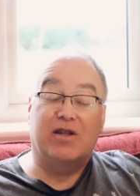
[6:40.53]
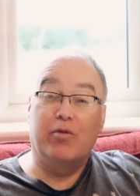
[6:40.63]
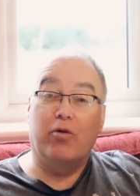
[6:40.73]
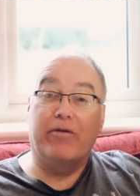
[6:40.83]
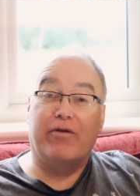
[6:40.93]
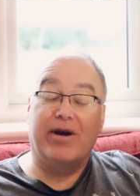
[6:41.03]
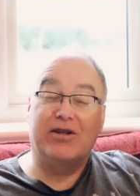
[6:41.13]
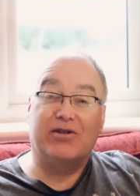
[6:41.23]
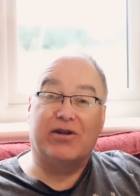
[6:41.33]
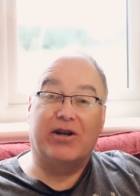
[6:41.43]
So more
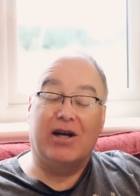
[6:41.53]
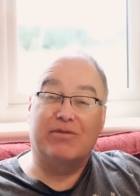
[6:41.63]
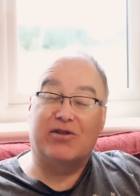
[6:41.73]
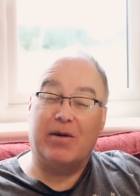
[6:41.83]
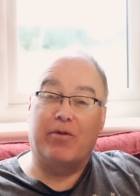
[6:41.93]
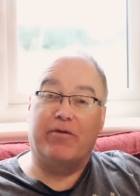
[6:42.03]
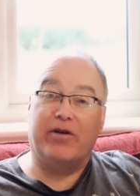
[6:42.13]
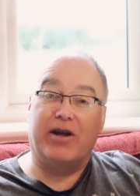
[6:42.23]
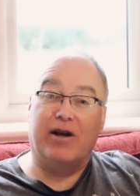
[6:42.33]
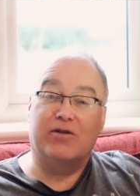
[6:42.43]
information to come, separate
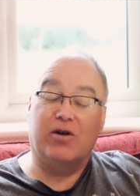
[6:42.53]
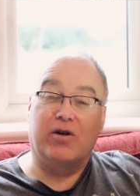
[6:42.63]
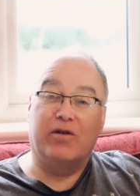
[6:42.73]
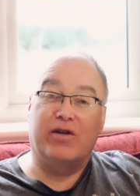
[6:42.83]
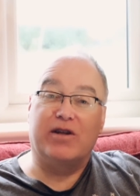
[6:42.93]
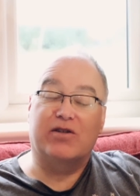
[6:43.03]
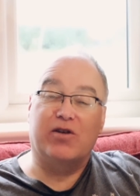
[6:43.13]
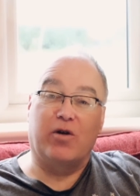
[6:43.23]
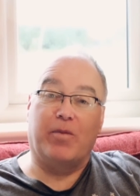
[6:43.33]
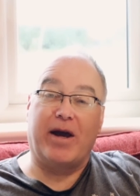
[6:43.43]
videos on the
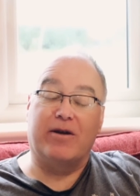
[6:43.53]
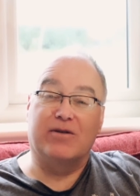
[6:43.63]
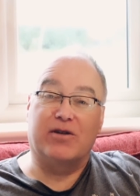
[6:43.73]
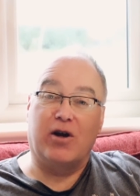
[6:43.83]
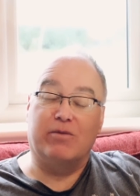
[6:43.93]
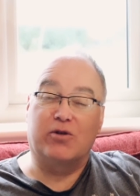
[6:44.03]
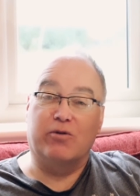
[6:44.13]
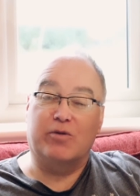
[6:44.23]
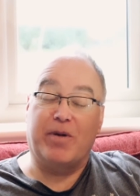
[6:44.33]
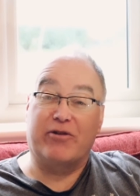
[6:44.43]
solar panels and home
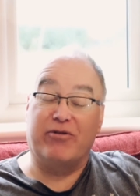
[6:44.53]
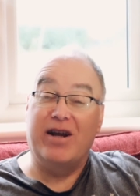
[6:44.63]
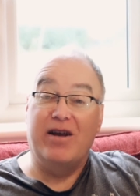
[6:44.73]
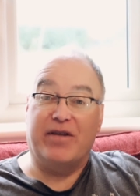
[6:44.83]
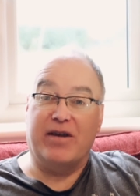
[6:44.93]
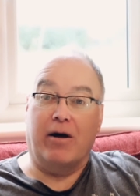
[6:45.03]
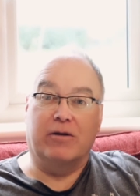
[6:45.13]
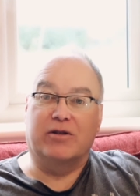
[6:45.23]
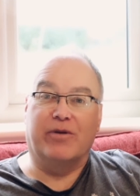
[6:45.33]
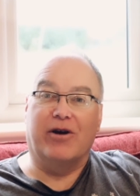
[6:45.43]
storage battery, the
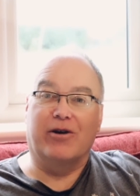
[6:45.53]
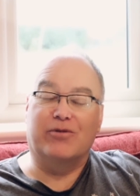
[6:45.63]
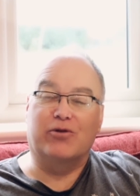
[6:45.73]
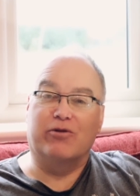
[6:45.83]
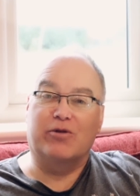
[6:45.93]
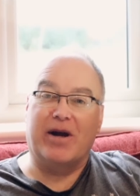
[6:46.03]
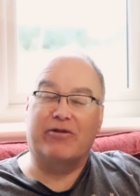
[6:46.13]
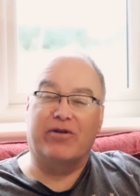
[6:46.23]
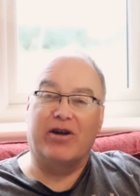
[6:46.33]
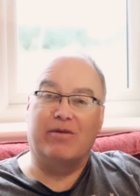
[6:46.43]
ultimate home storage
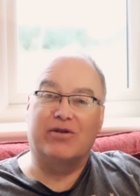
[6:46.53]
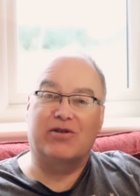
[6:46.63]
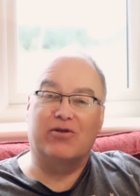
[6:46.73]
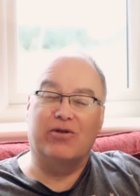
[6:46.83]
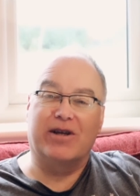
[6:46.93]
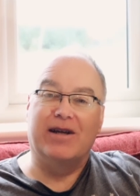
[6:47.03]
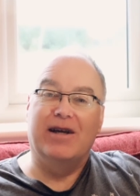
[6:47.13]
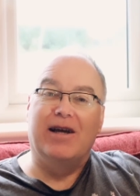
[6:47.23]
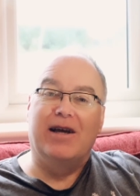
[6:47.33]
battery that I'm installing.